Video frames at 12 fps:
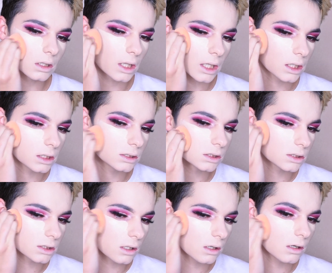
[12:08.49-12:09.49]
Like
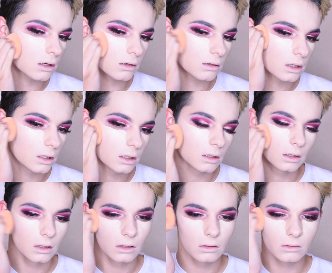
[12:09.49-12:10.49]
so.
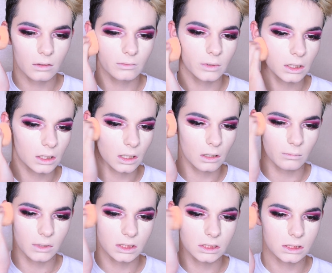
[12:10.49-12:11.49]
We're really going
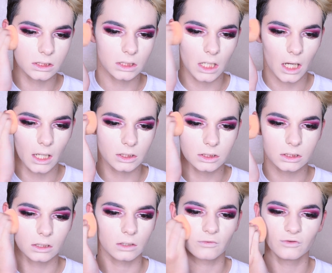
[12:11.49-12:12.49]
to be snatched
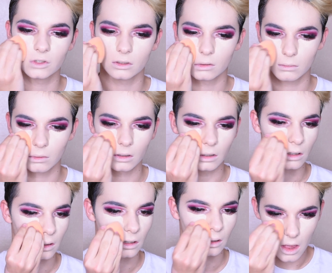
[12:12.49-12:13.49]
in a few.
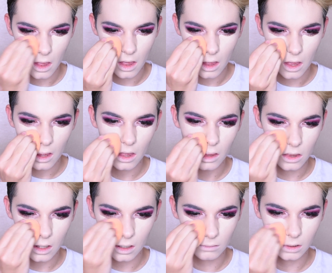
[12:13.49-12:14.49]
And
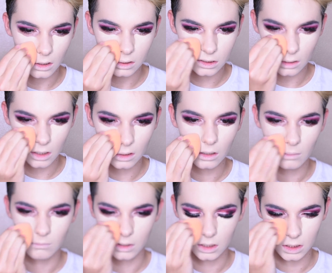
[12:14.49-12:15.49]
then I'm going to start
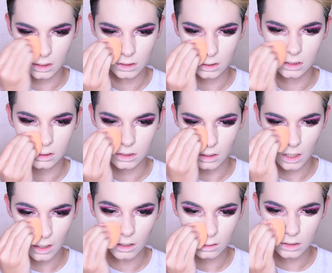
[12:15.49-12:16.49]
blending this
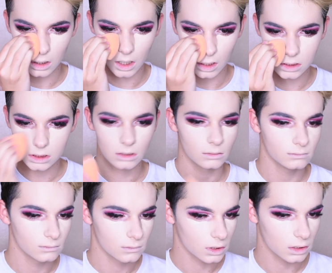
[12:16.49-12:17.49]
out, the edge
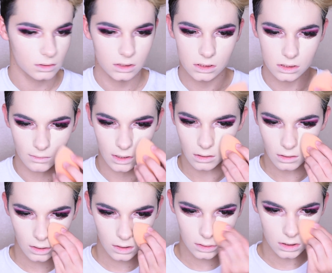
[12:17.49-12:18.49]
closest to my
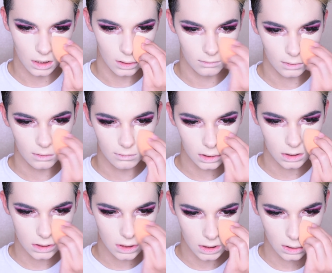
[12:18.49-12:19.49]
nose. And I'm going to bring
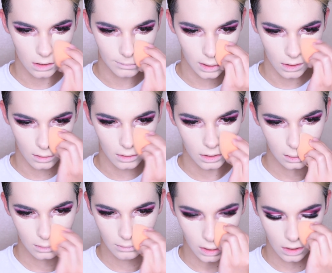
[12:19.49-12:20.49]
this a little bit
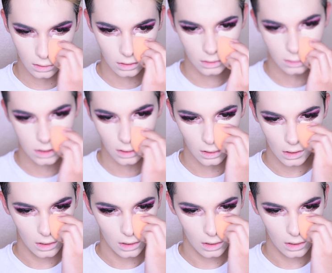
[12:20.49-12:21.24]
onto my nose